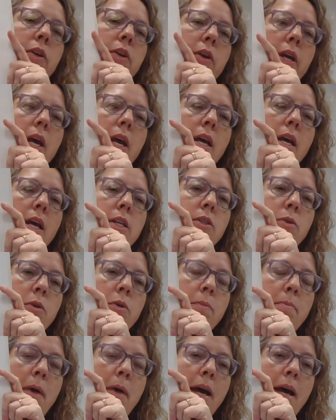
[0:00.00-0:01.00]
your head to
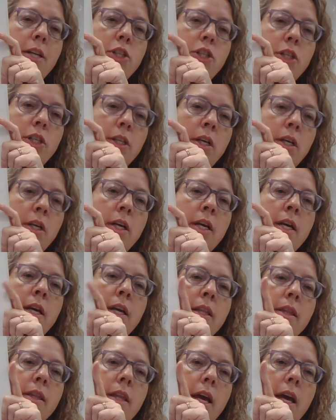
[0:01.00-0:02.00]
imagine
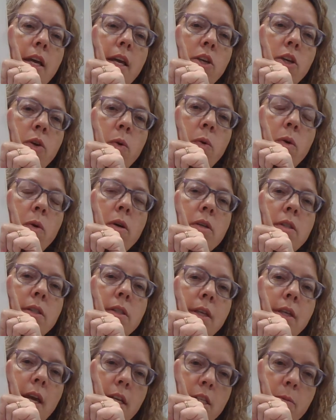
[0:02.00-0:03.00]
that your
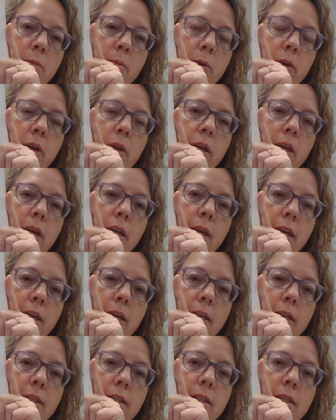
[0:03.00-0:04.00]
sketchbook
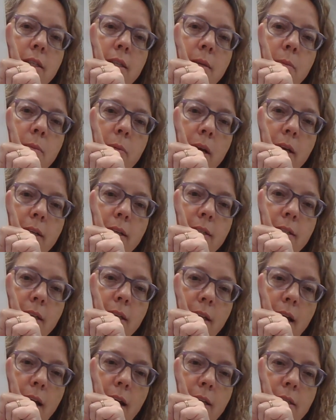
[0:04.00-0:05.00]
is the
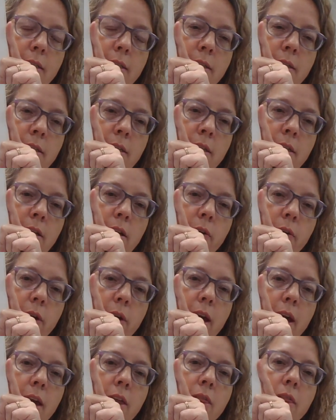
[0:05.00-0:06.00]
plexiglass.
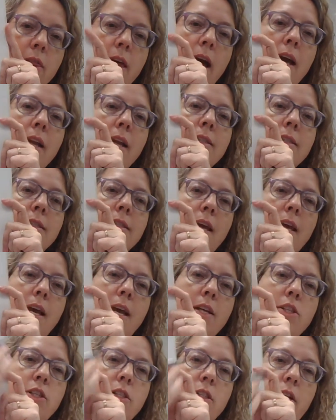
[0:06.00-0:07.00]
Okay, that is the
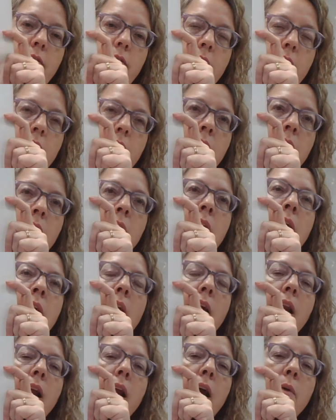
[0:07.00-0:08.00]
edges of it.
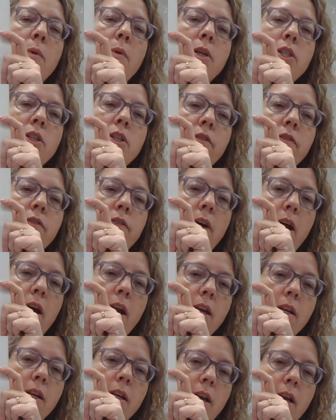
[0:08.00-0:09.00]
And I want you to
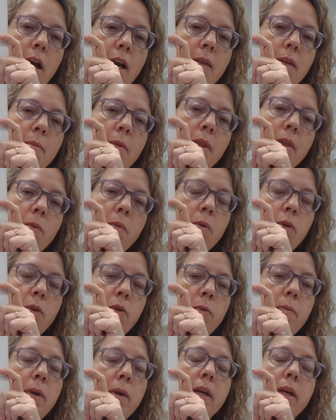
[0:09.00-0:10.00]
find an item in the
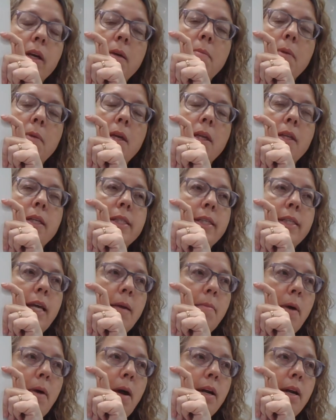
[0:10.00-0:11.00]
room. It can be the
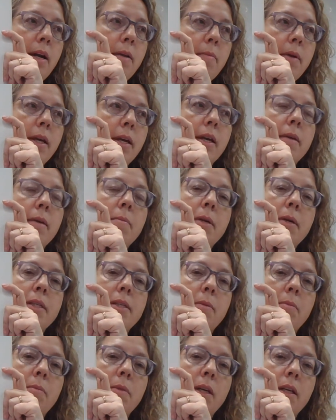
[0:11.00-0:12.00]
same item. It can be
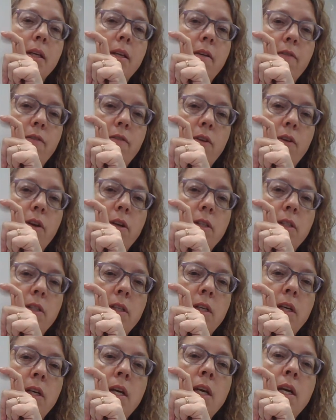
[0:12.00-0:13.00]
something different.
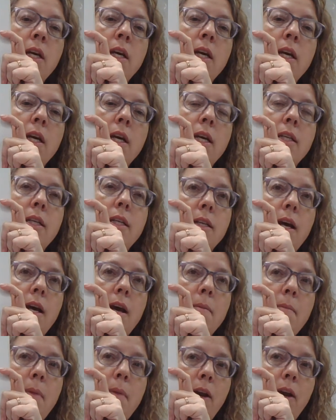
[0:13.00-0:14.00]
It does not
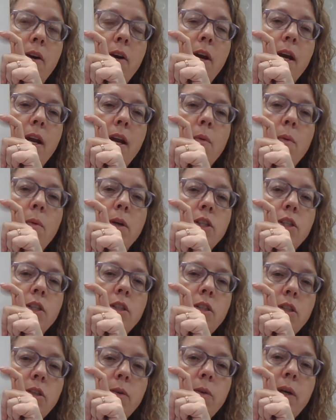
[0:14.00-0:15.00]
matter. And I want you to
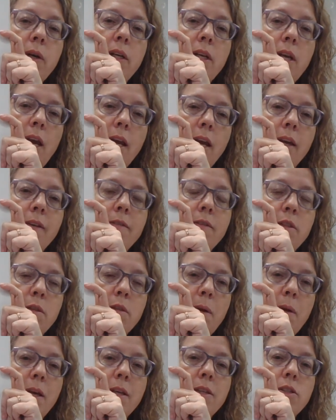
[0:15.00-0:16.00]
do a negative
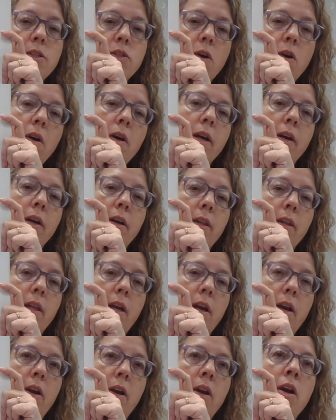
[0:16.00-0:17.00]
space drawing on
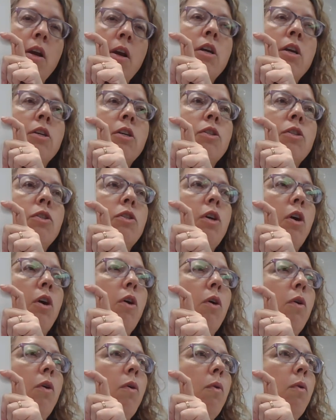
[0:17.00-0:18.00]
there.
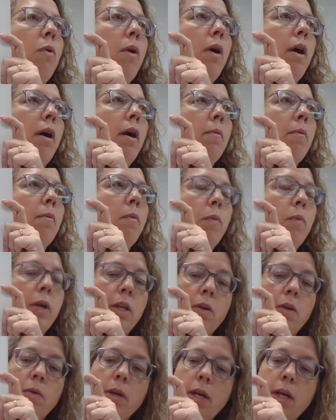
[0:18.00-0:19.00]
So when
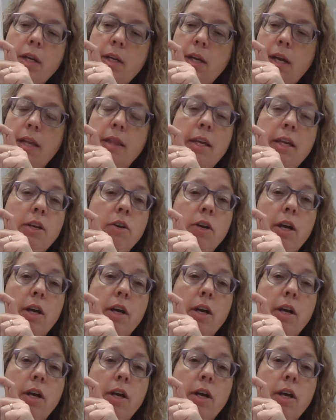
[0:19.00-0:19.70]
you get, and then you're